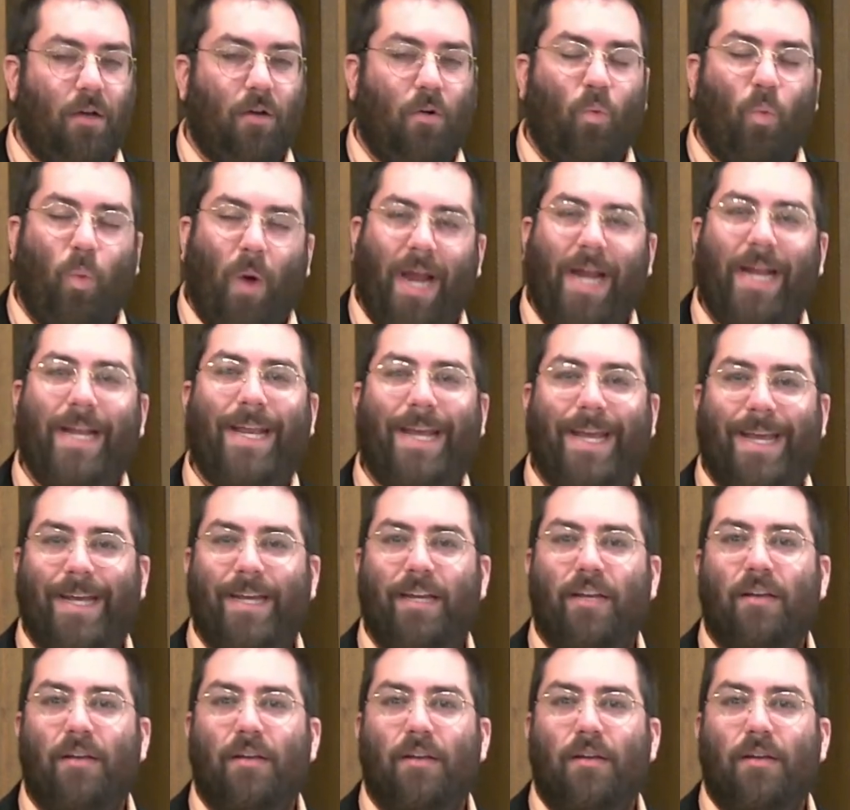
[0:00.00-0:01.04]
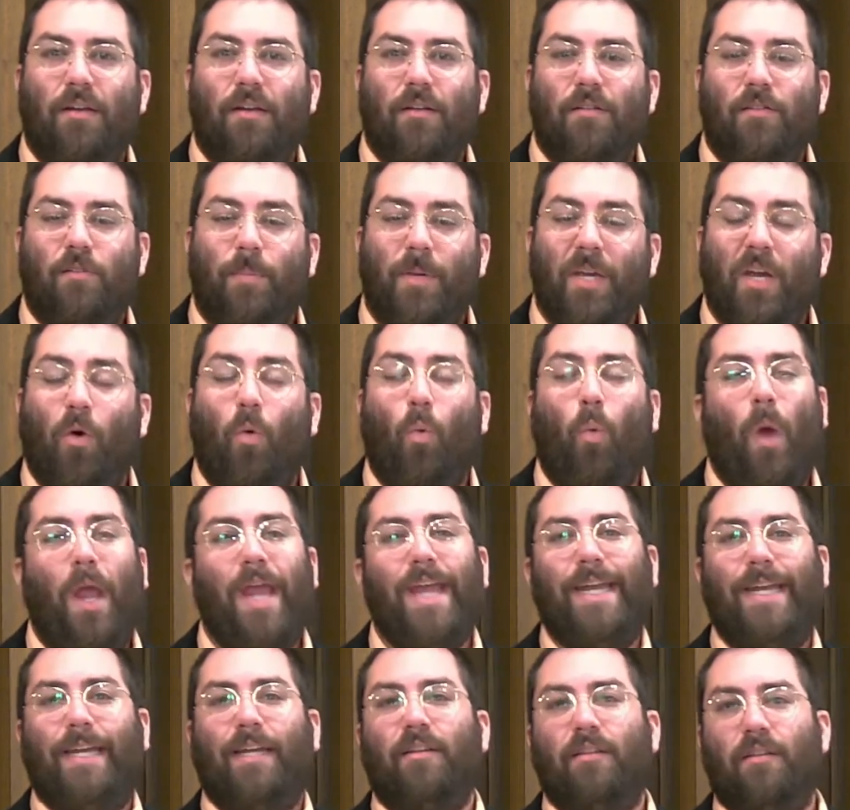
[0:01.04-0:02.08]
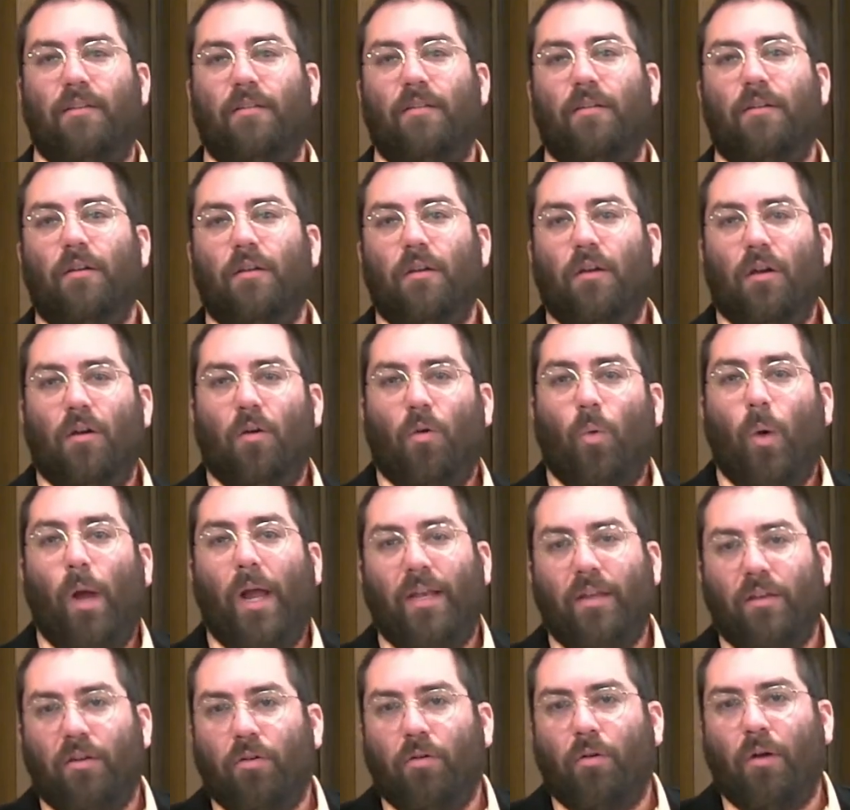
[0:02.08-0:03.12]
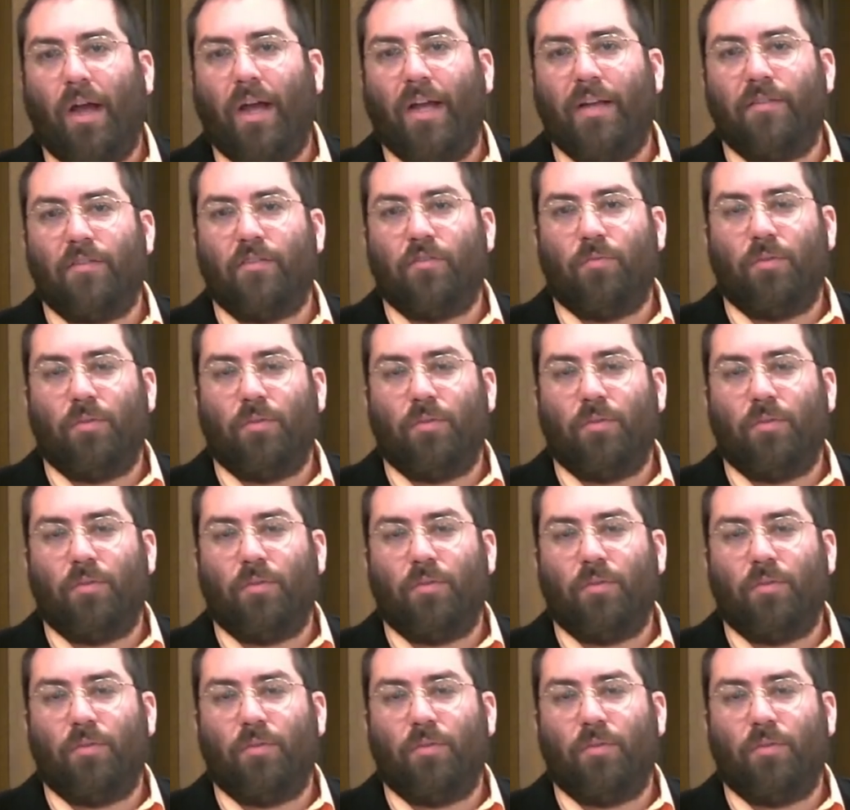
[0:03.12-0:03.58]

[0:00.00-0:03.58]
waiting to be awakened when Christ